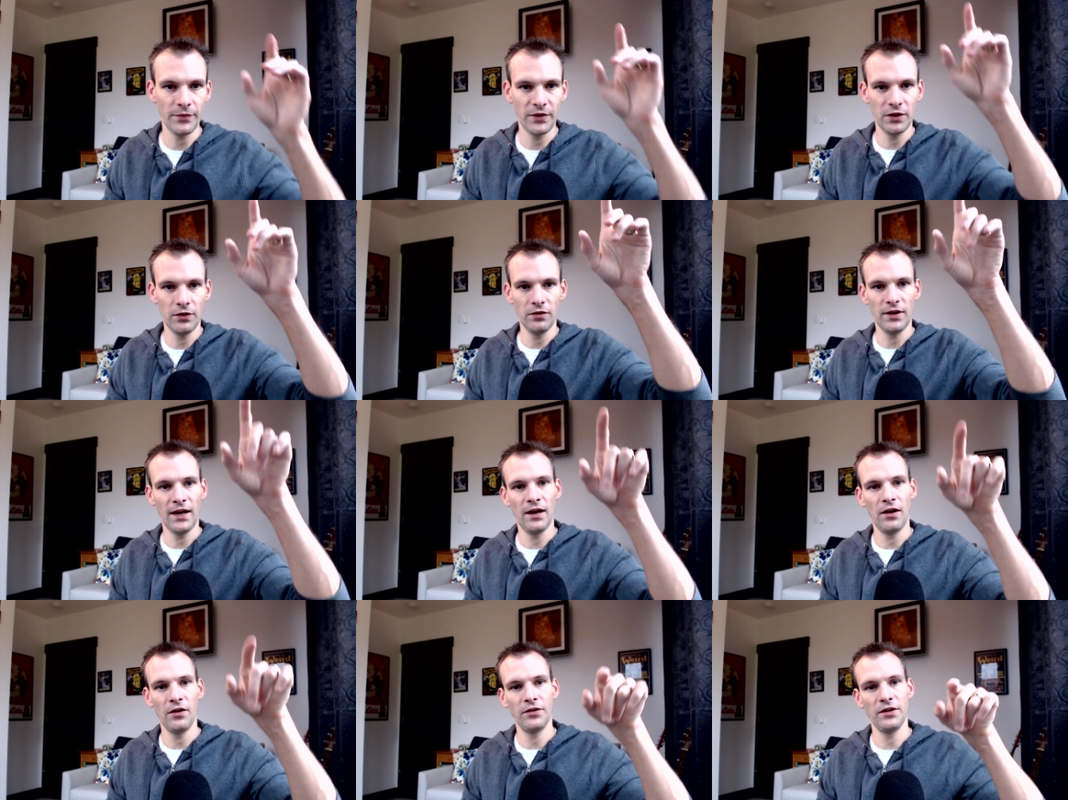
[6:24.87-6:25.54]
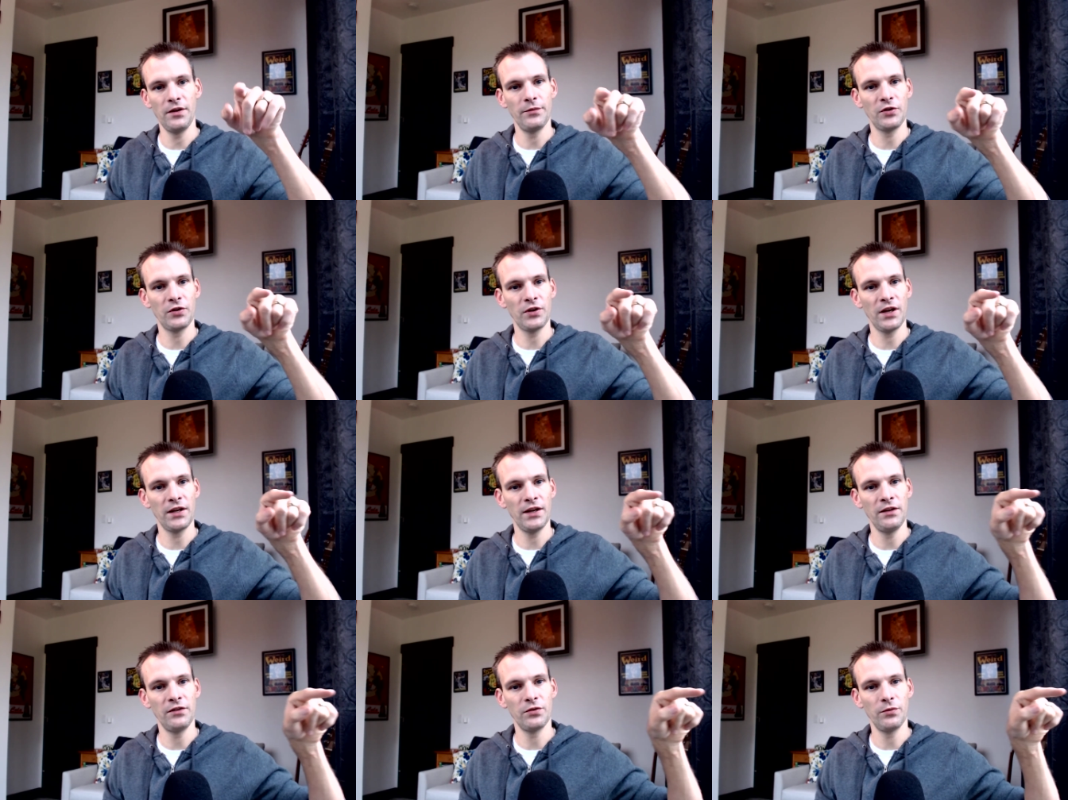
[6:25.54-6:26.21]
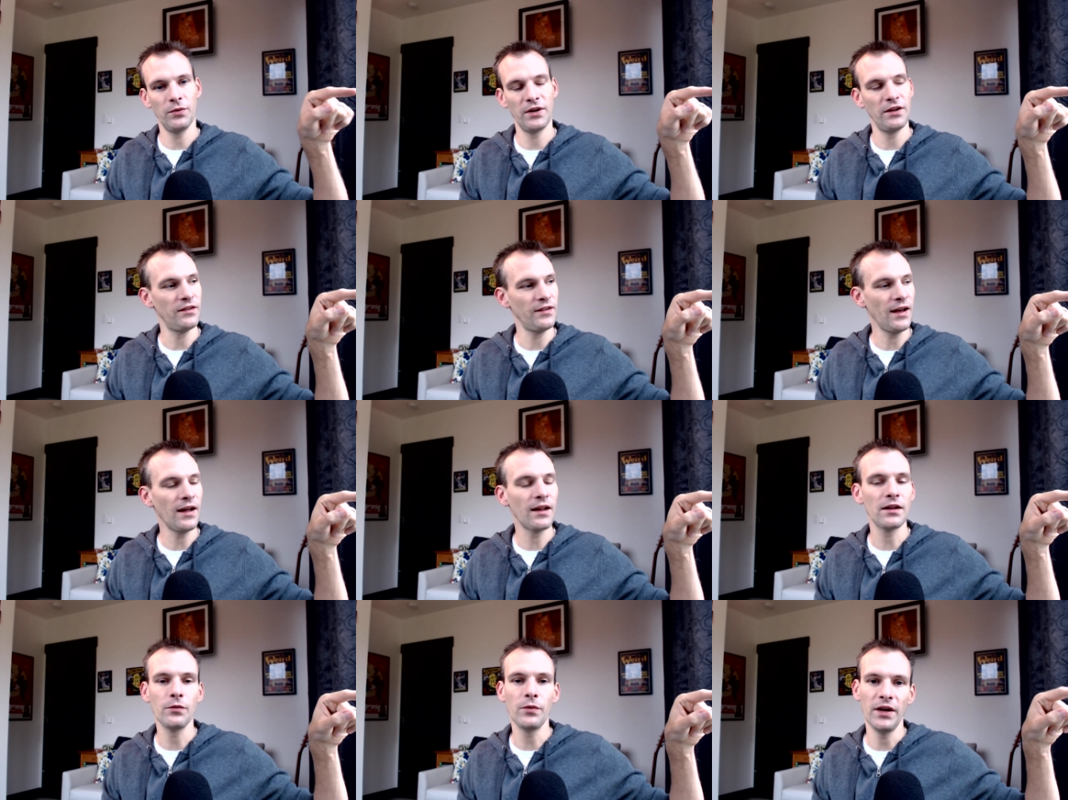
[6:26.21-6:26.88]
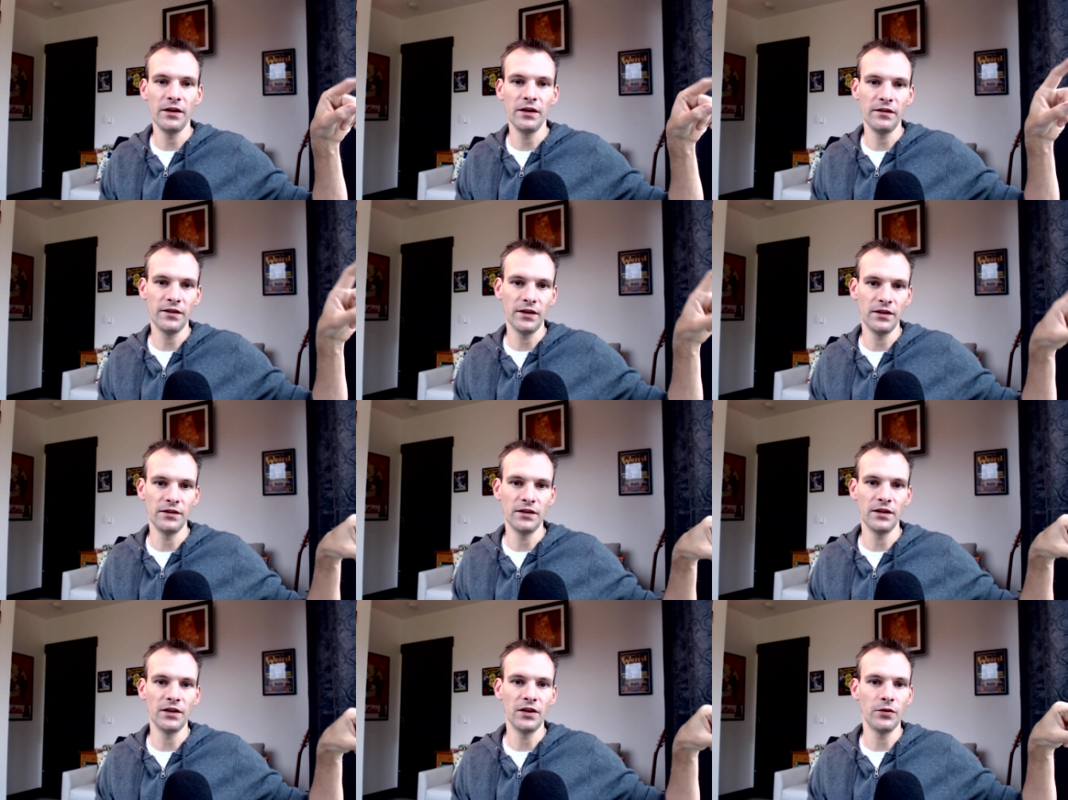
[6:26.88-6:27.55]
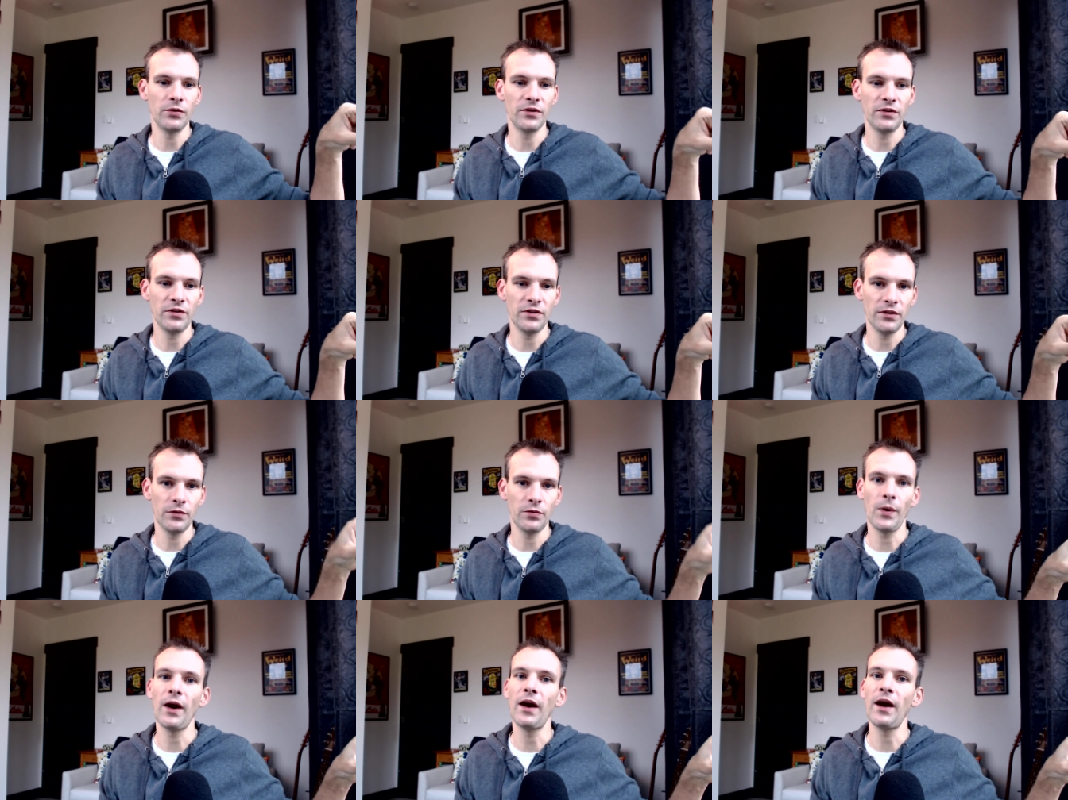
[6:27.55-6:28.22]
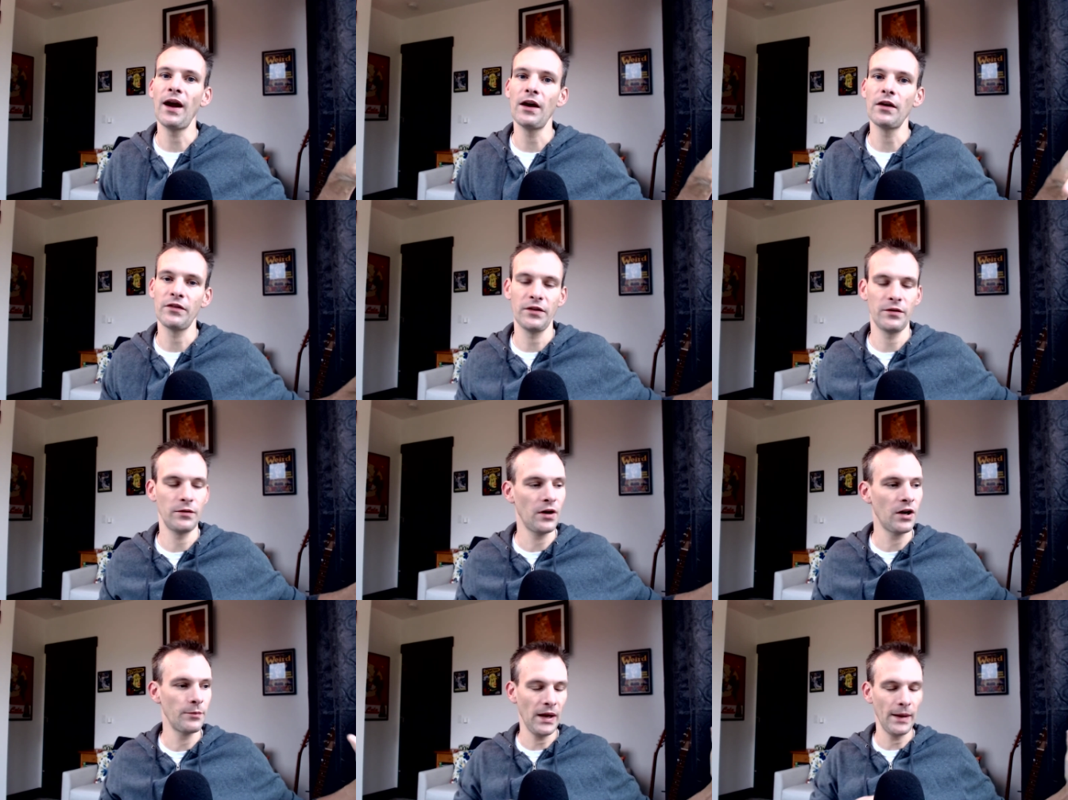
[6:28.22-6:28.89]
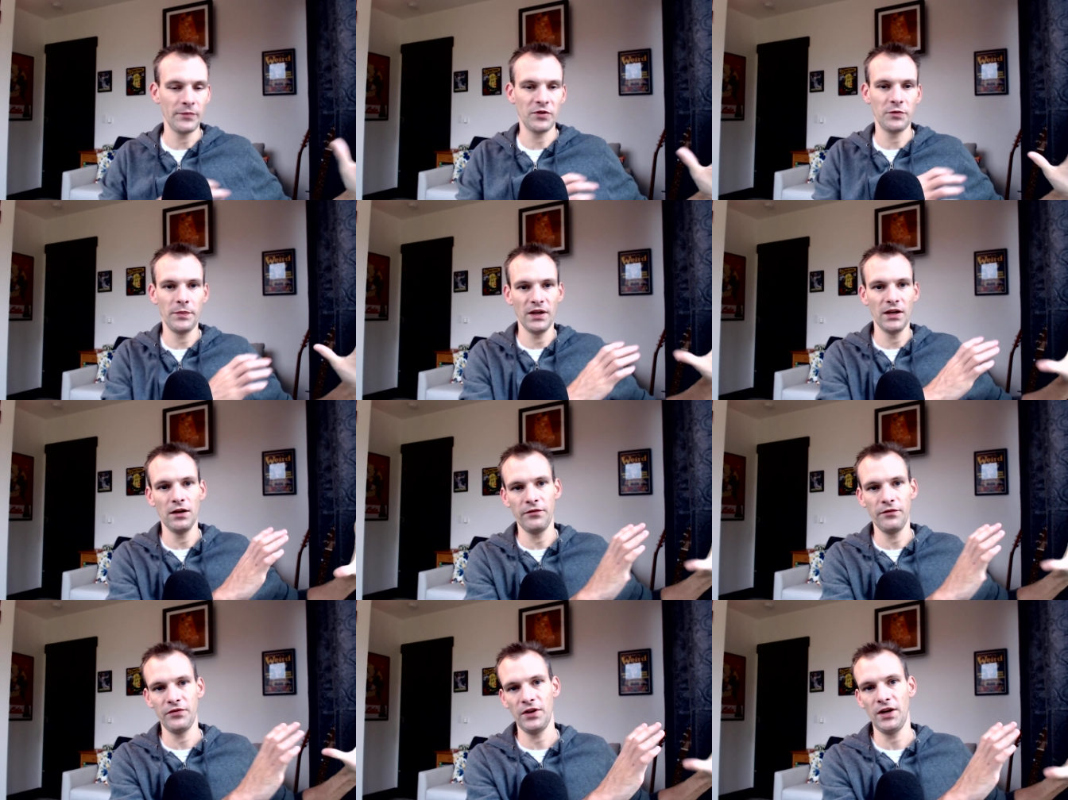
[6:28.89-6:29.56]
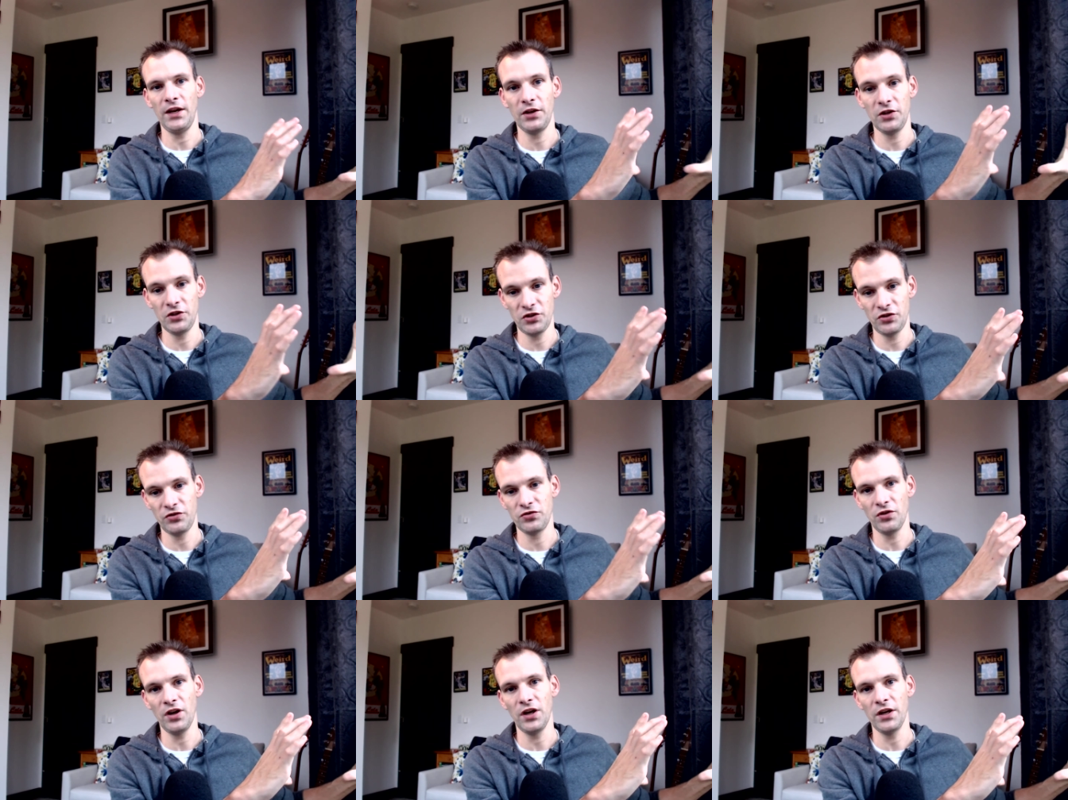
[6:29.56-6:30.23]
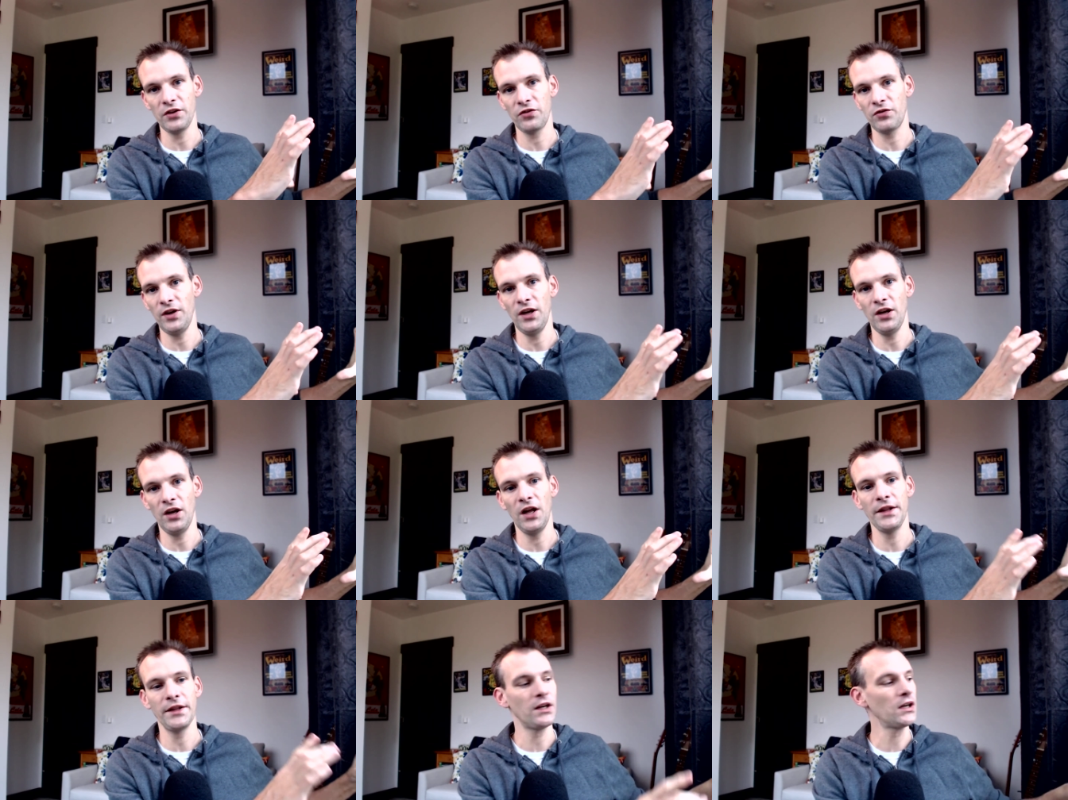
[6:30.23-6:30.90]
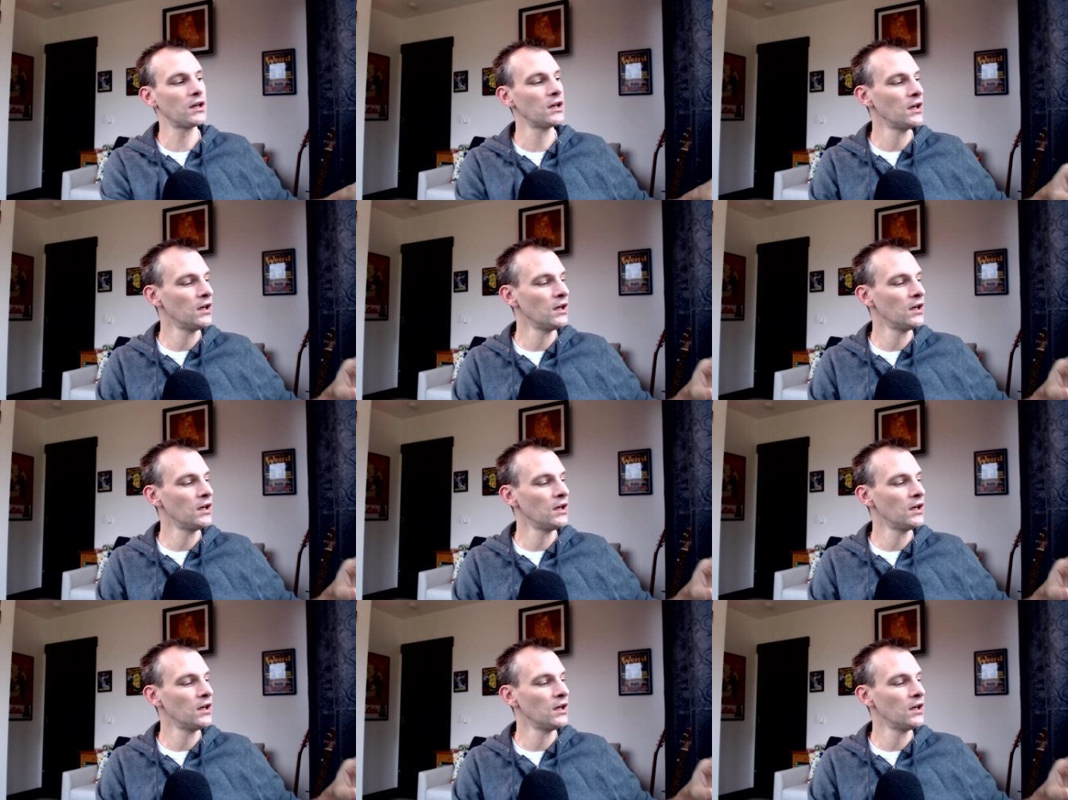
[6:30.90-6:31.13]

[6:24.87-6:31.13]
They go down and they cut into one of these alleyways and they go into this warehouse. And our map's big enough that I could just draw it straight on there.